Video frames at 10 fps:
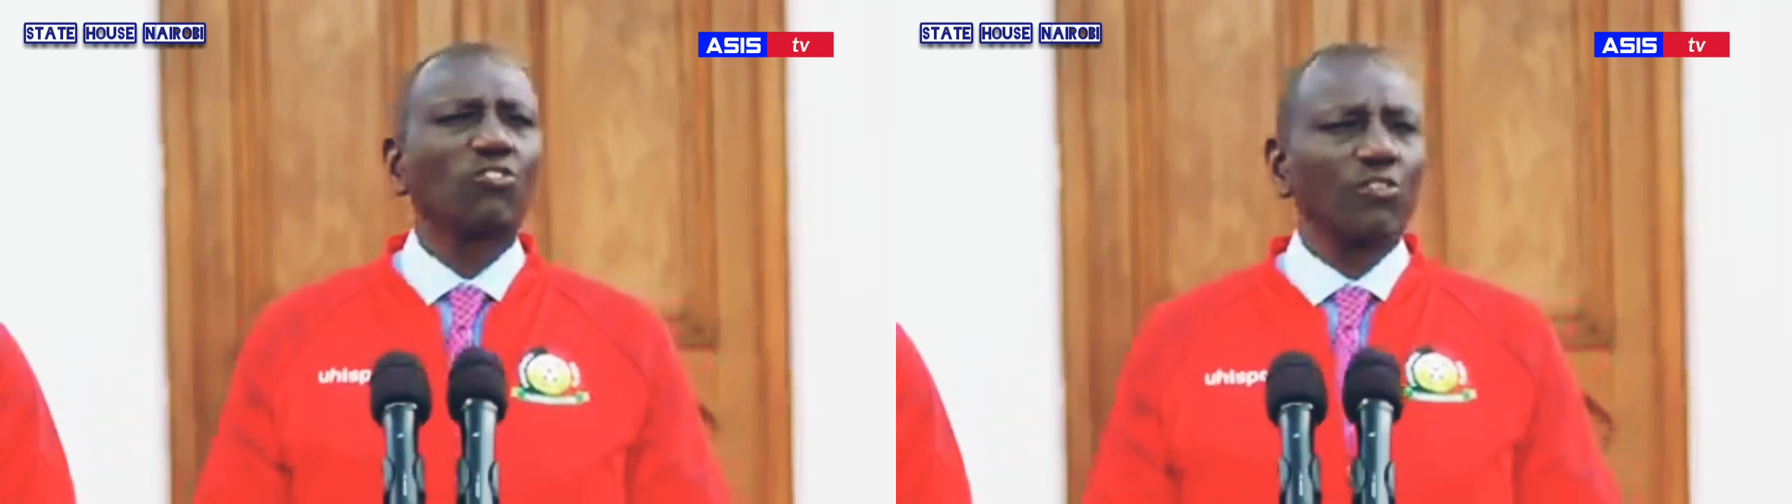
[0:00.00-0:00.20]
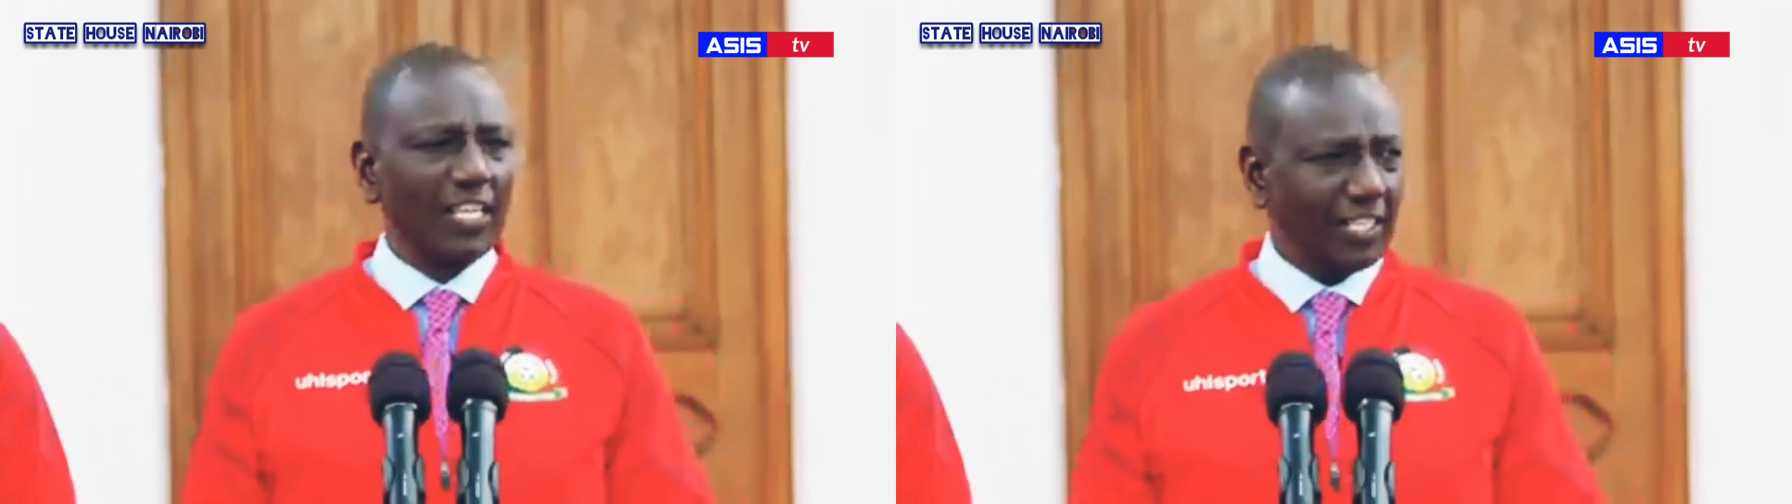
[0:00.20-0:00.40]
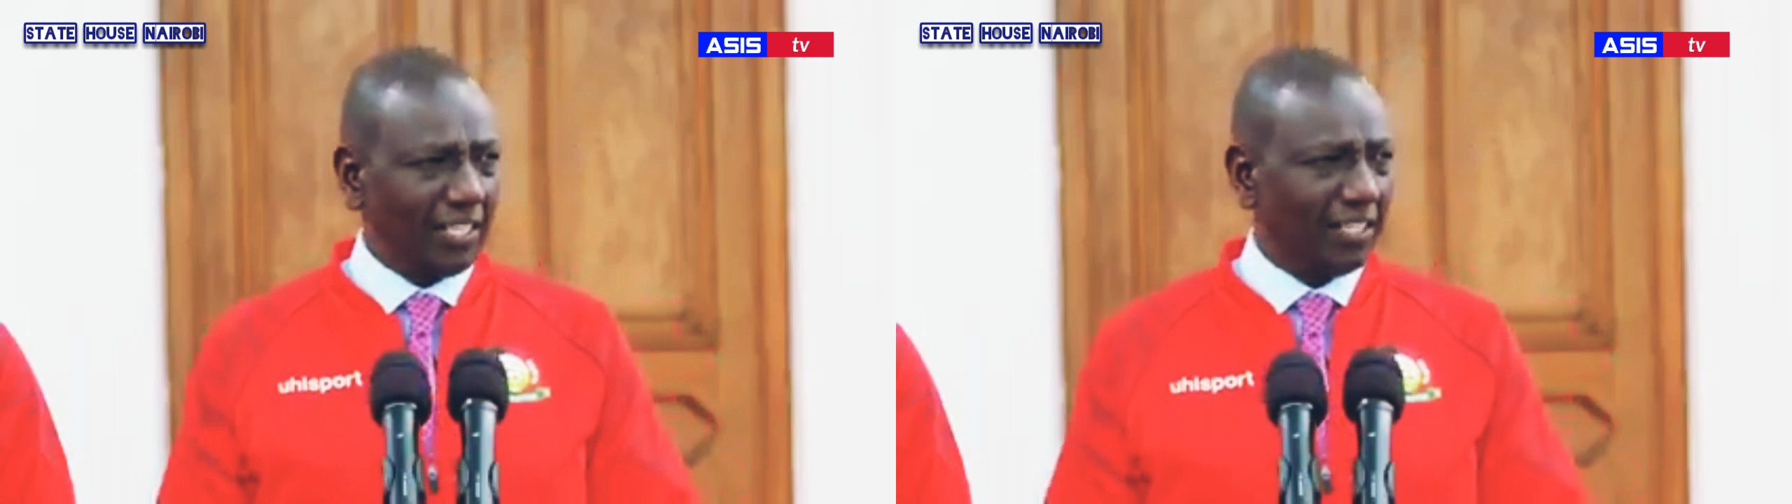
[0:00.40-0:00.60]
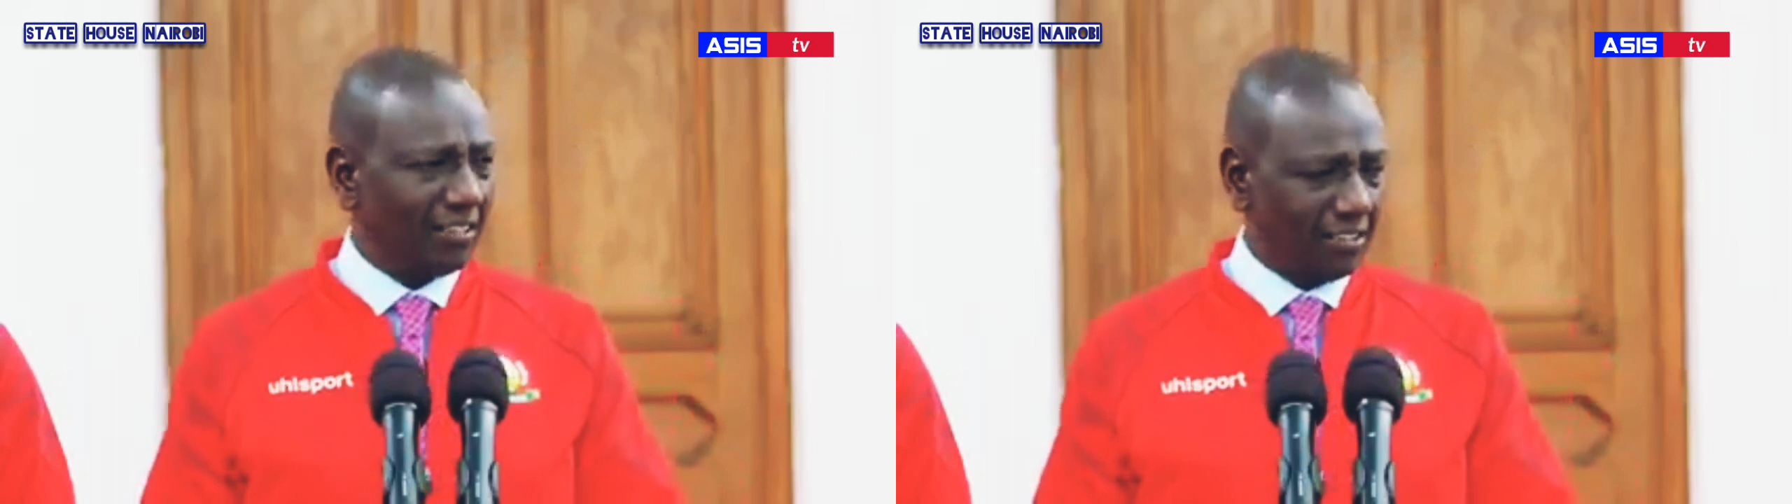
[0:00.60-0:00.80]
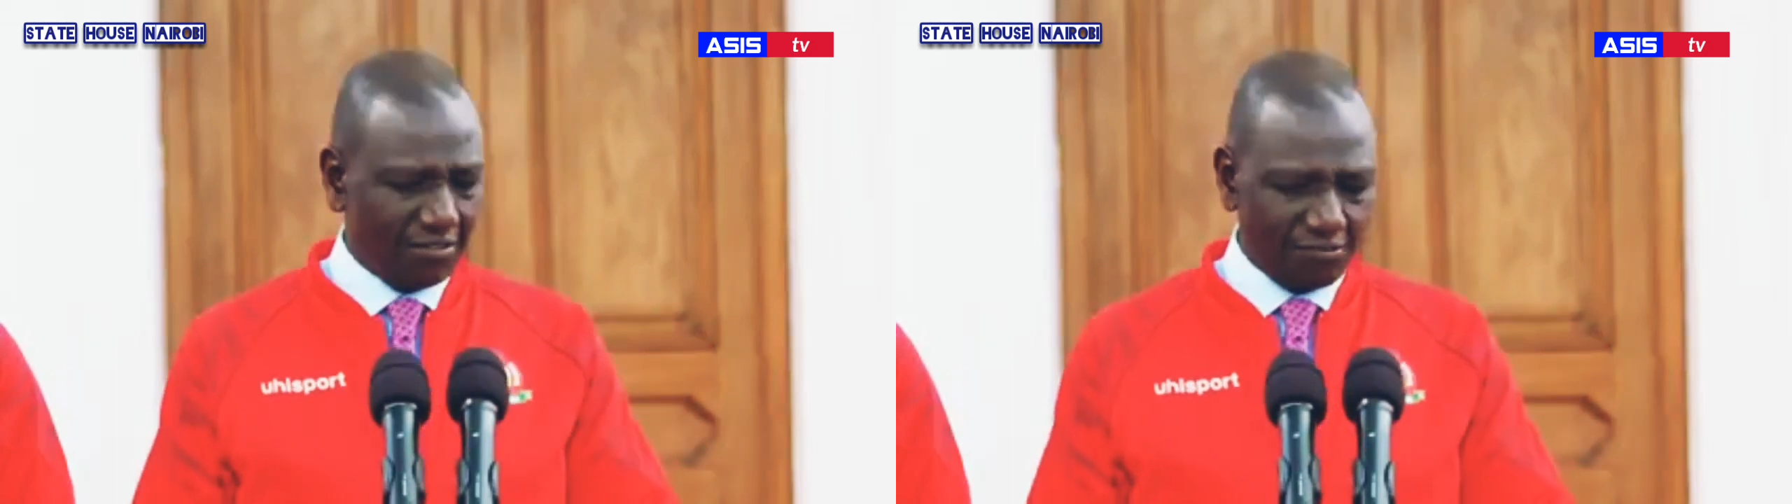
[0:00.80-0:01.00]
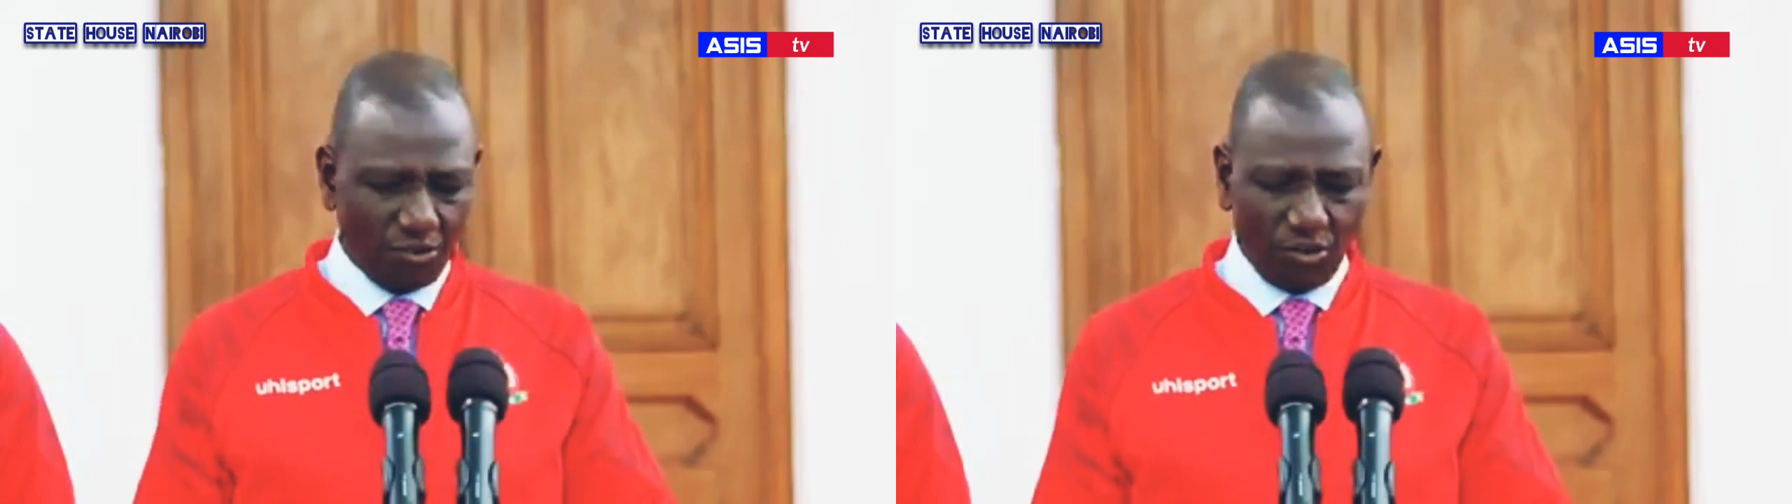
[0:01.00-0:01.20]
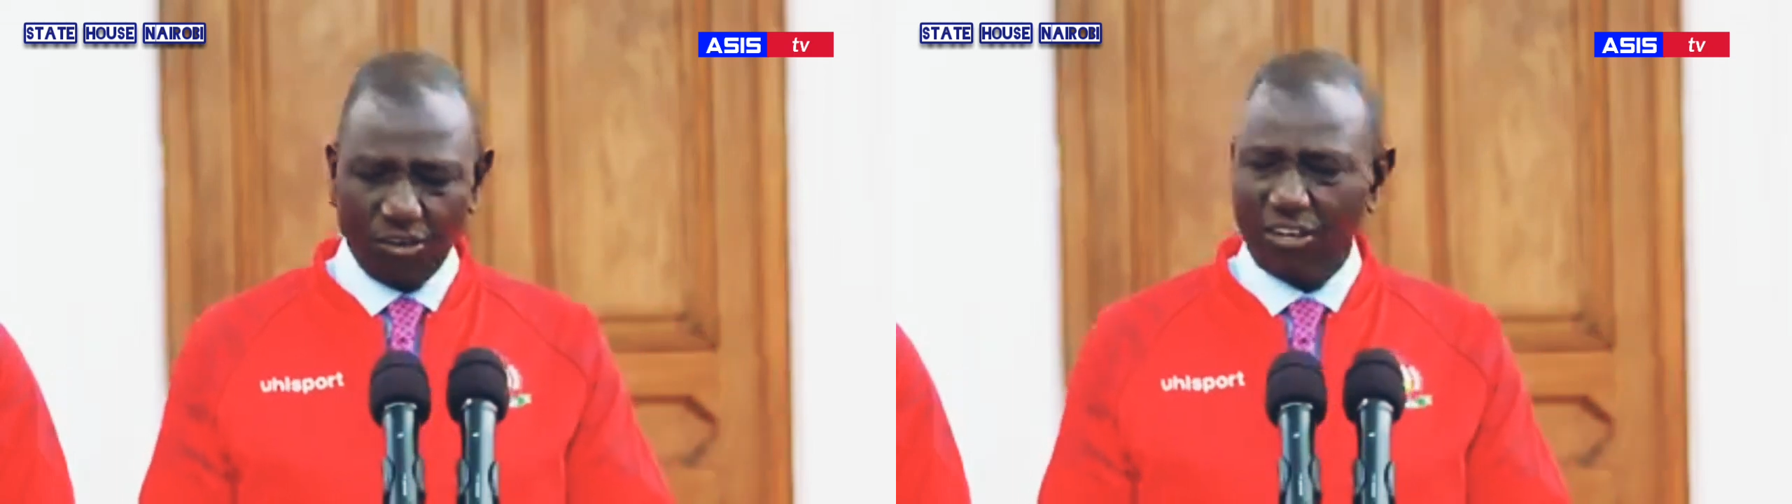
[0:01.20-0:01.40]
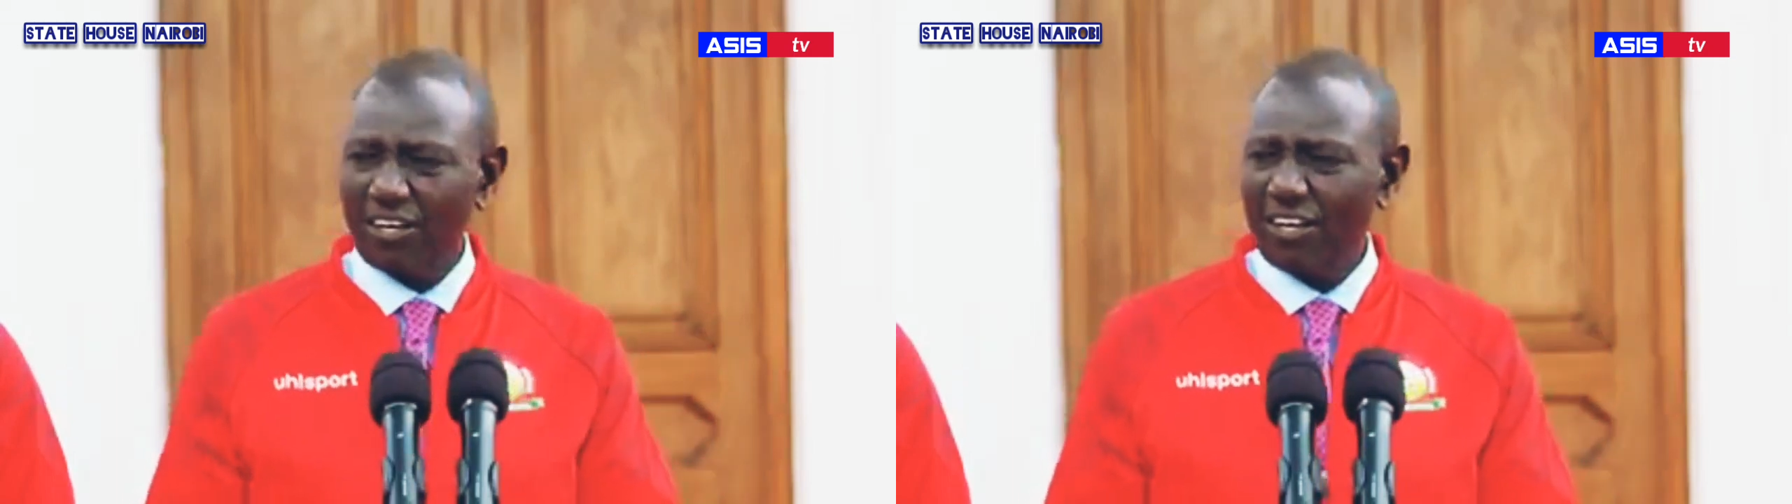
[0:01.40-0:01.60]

ready for